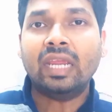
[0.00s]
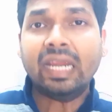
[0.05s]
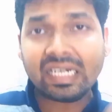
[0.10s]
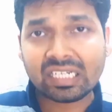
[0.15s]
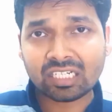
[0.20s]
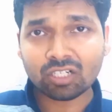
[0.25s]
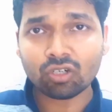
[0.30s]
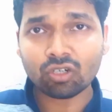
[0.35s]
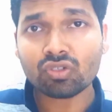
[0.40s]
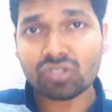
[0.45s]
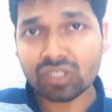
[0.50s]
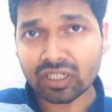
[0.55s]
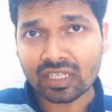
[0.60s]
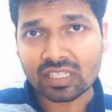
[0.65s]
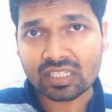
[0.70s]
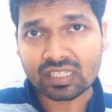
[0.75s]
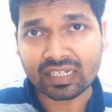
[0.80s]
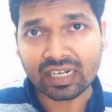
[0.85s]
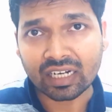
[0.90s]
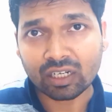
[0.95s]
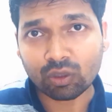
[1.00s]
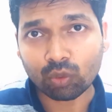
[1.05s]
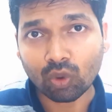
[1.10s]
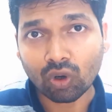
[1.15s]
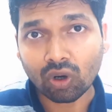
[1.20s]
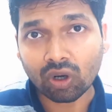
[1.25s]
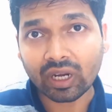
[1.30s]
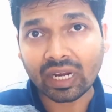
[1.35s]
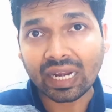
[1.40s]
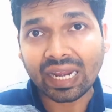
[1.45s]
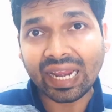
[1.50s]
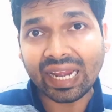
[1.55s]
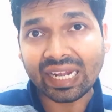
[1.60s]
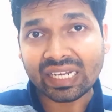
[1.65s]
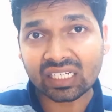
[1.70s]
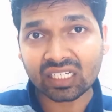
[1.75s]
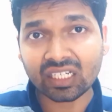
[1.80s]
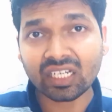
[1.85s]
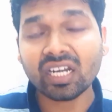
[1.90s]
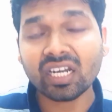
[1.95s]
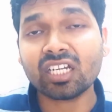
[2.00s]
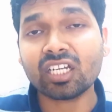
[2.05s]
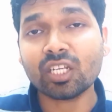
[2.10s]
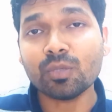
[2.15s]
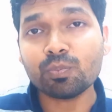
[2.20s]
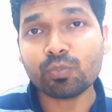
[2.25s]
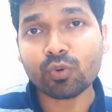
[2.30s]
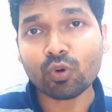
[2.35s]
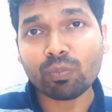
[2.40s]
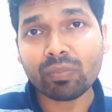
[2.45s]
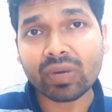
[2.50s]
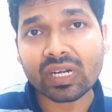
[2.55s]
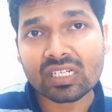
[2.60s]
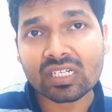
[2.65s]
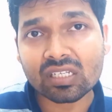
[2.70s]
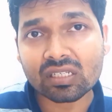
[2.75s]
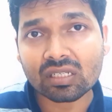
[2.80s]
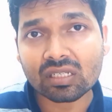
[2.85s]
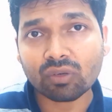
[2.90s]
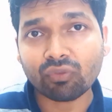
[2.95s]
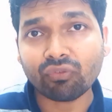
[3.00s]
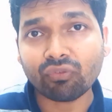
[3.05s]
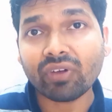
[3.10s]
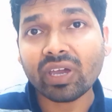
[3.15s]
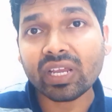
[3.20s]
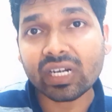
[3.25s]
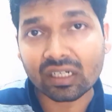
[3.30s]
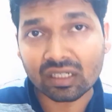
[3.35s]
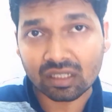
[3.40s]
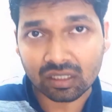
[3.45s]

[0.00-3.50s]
heterogeneous network, HETNet improvements were